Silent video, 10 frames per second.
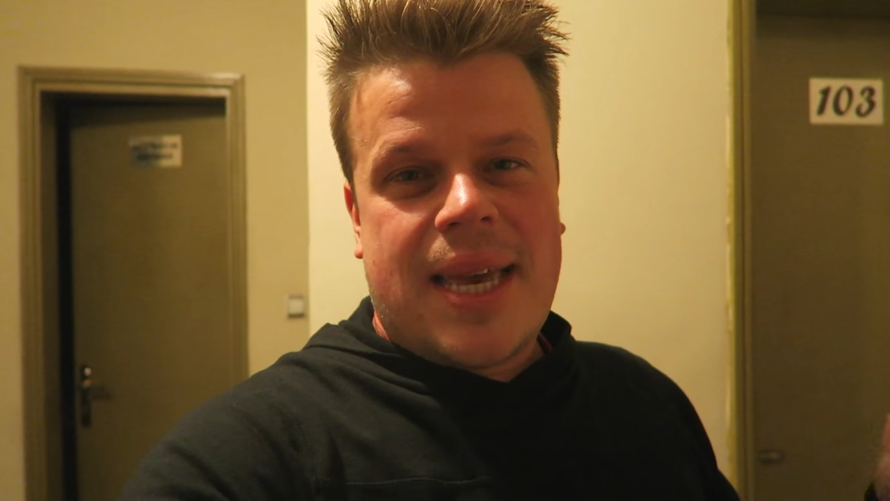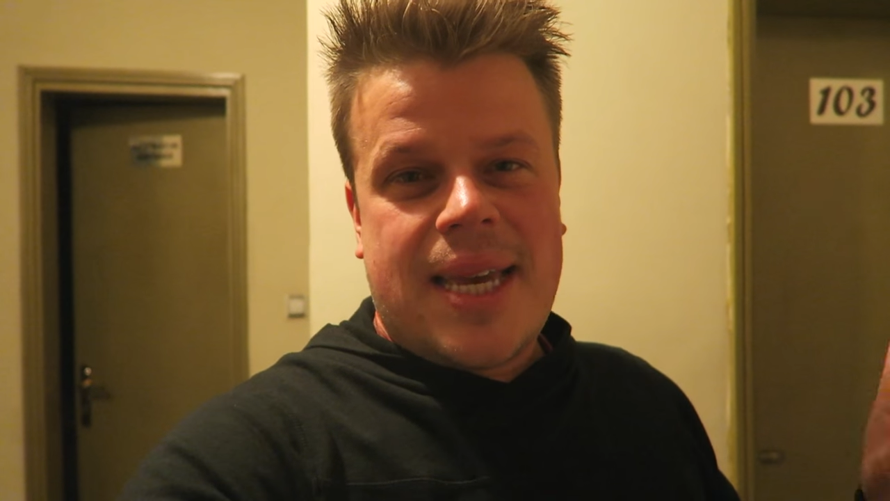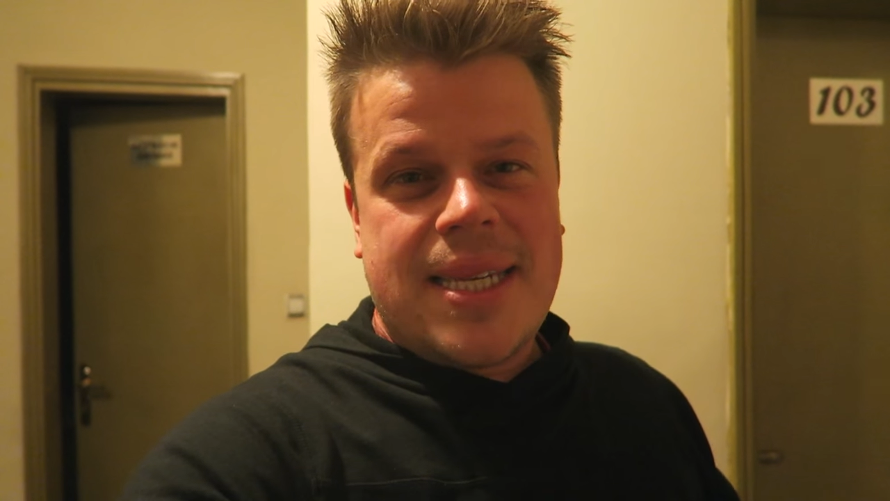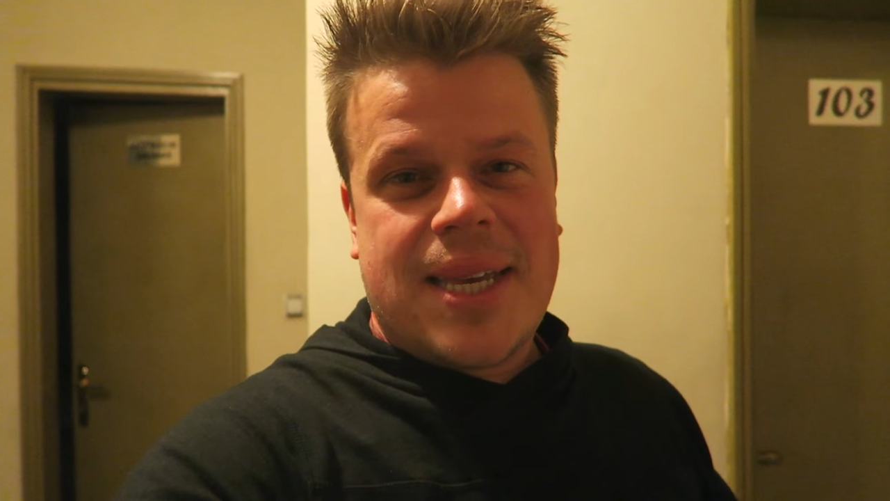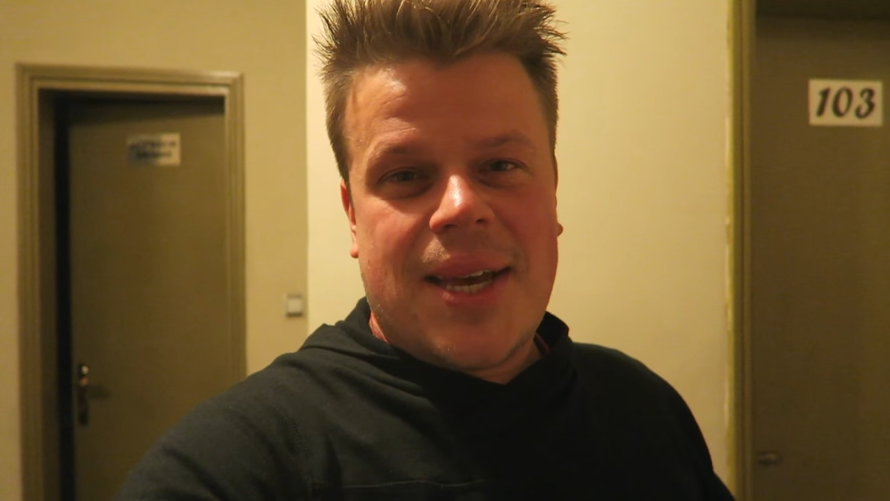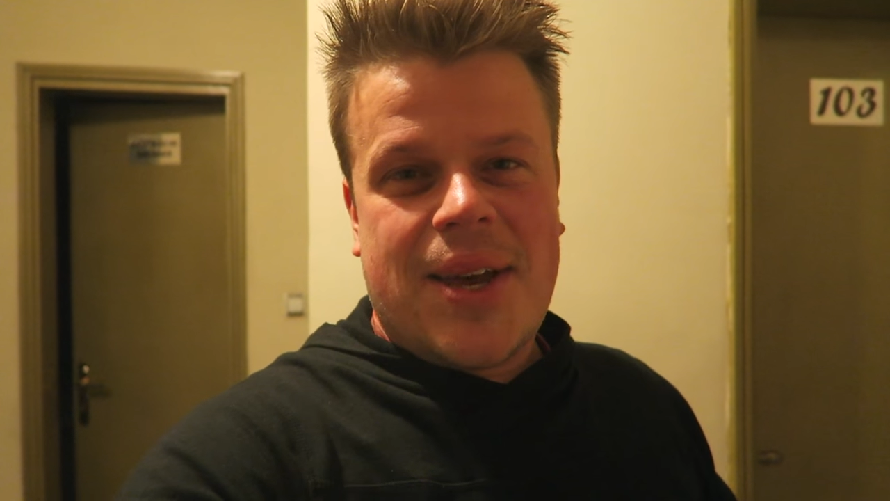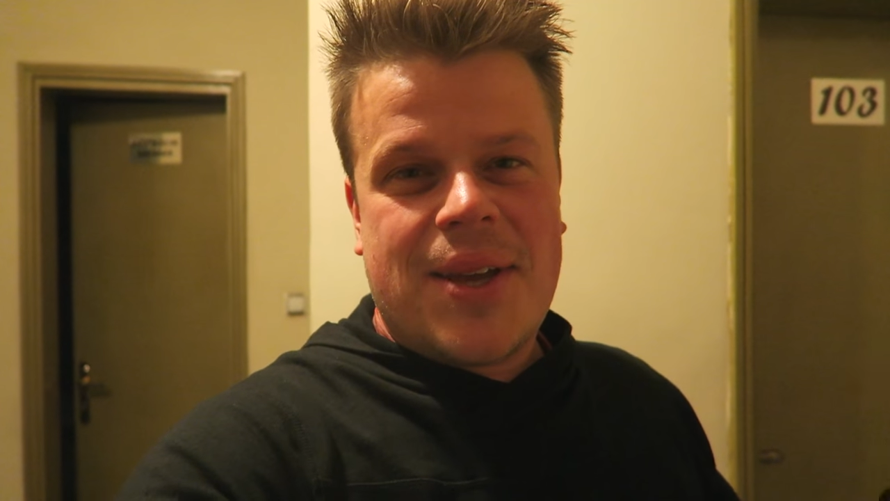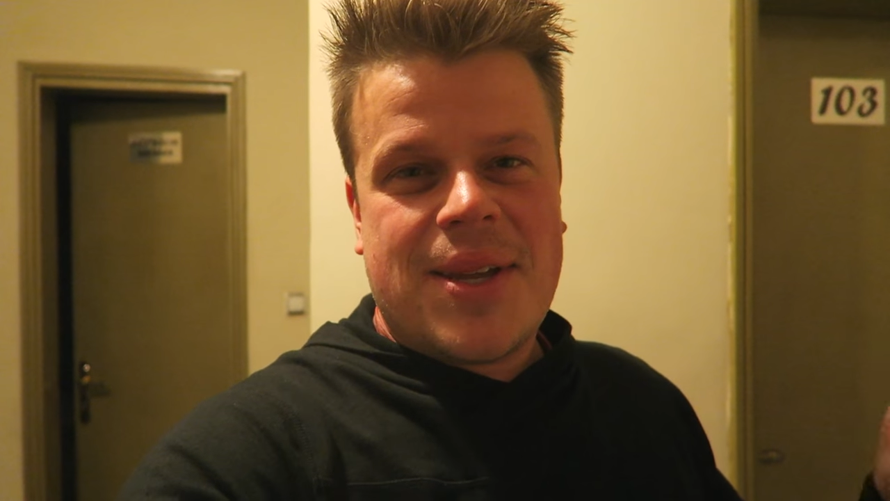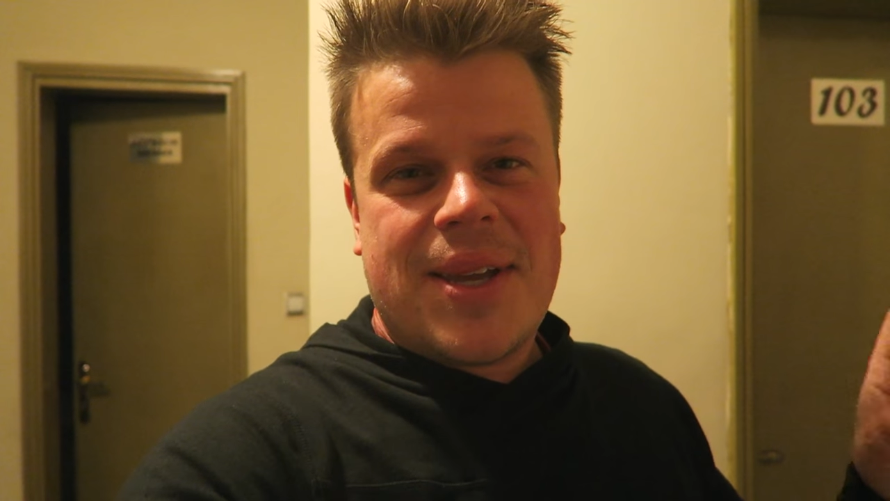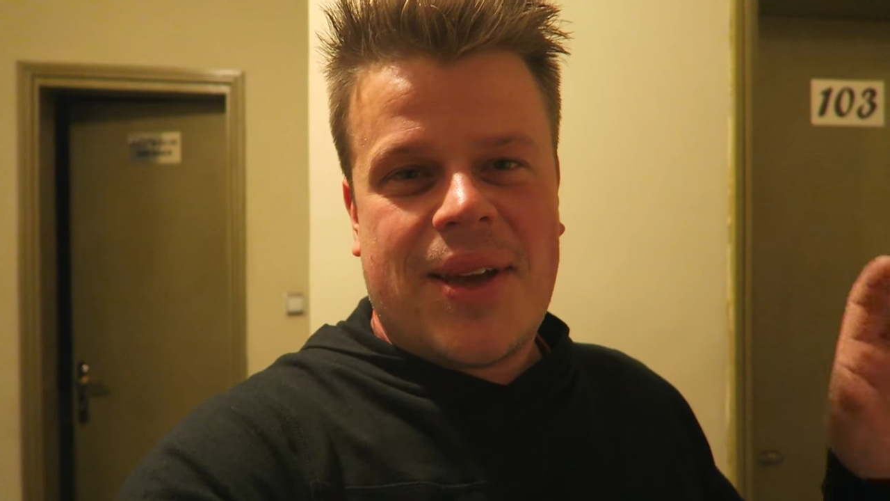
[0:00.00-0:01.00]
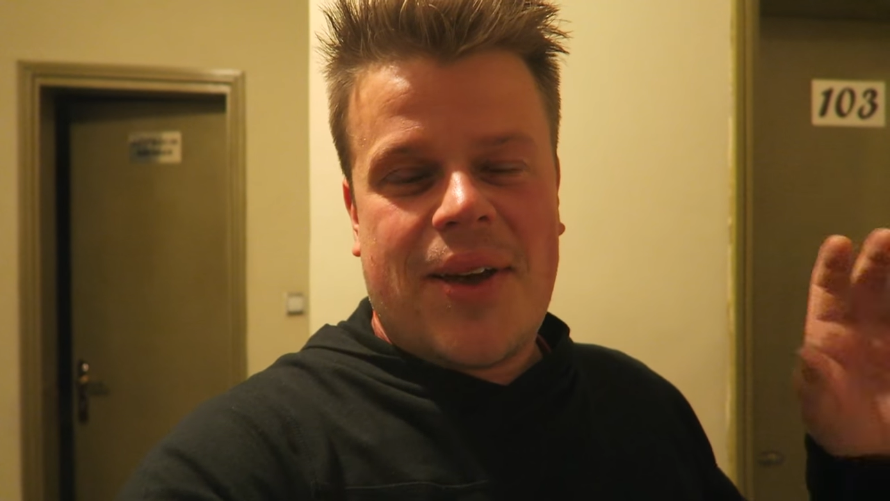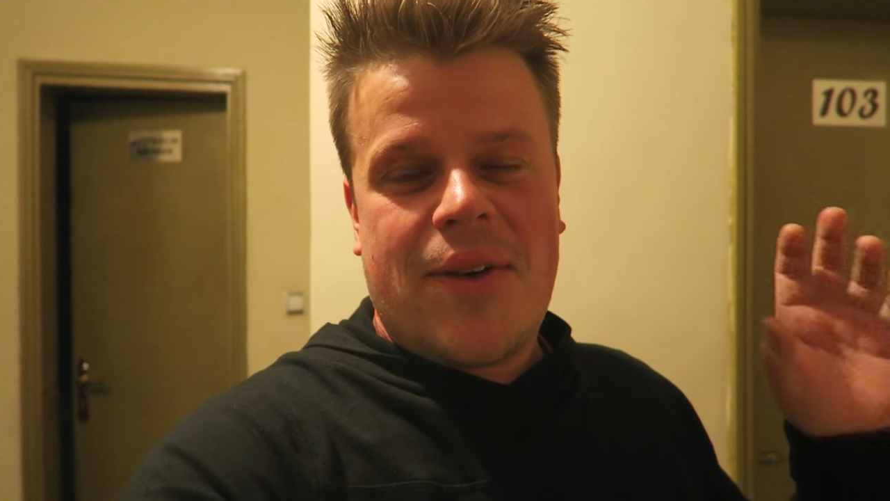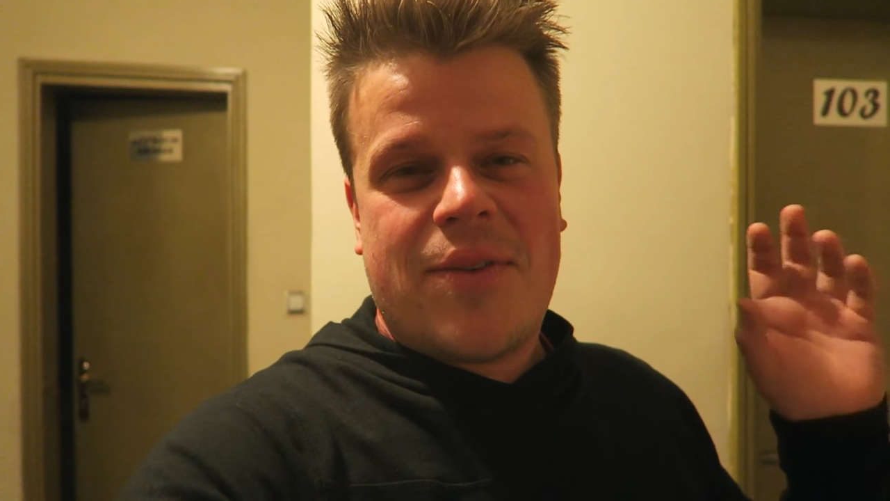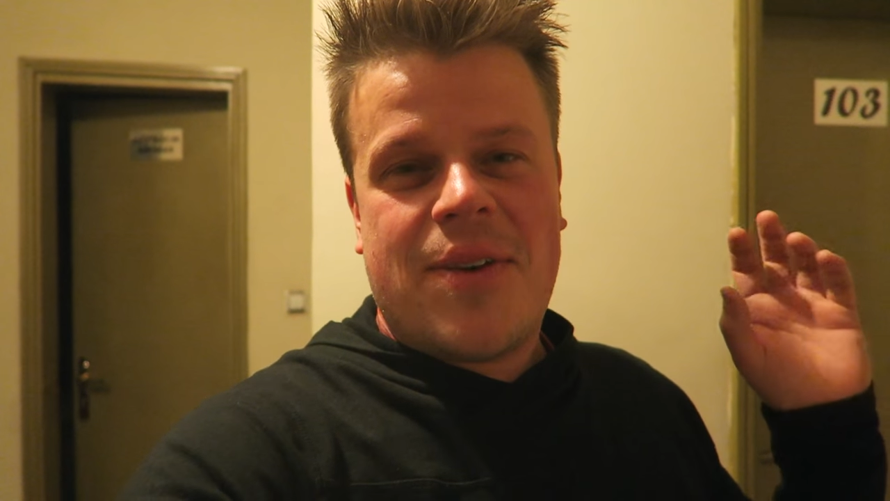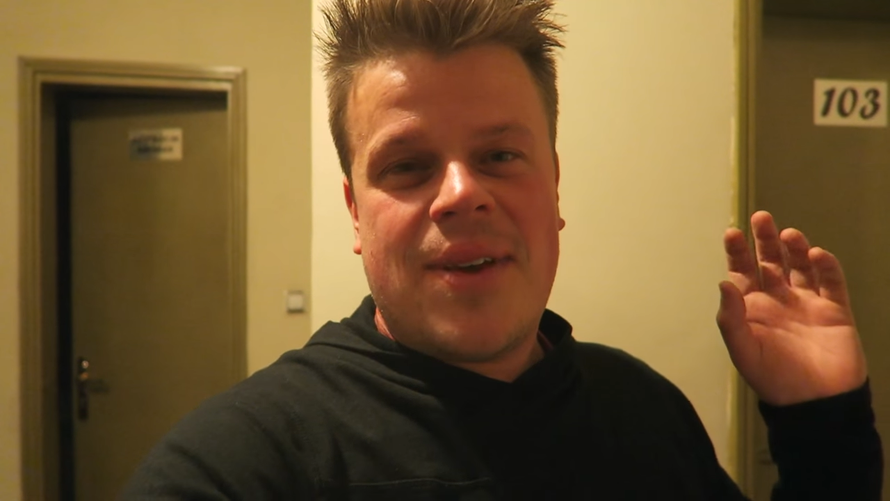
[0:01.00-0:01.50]
that he's heard
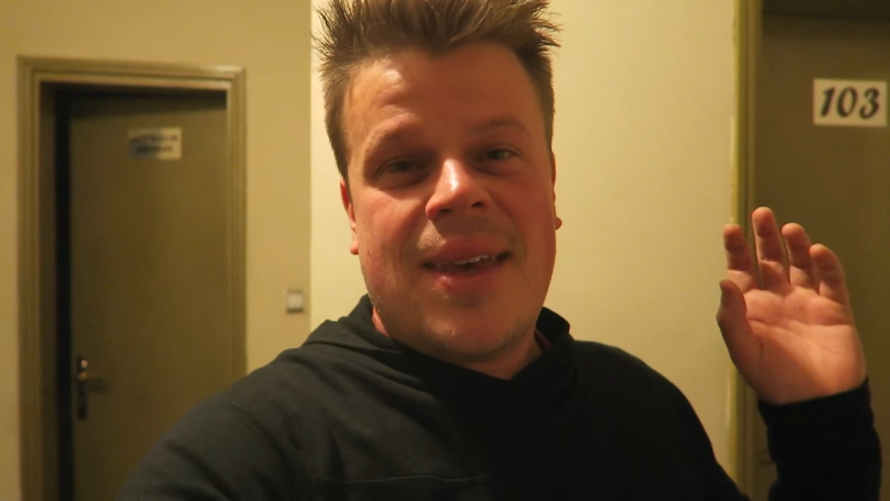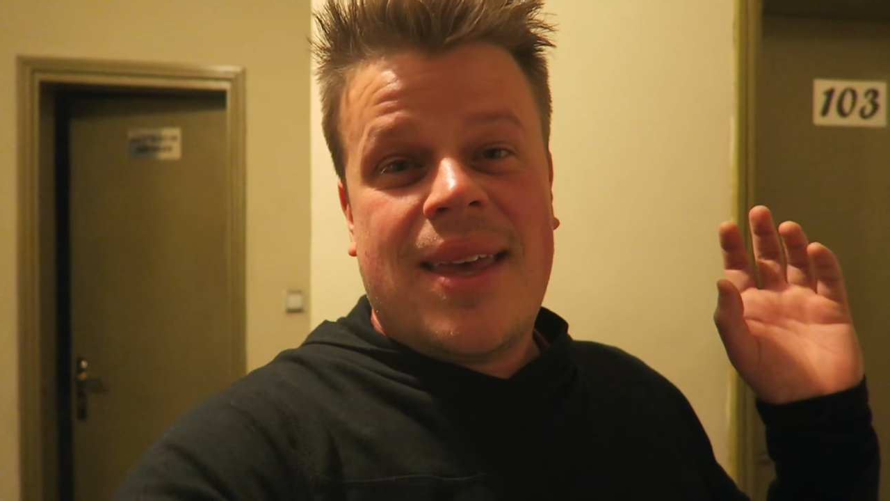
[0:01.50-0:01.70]
of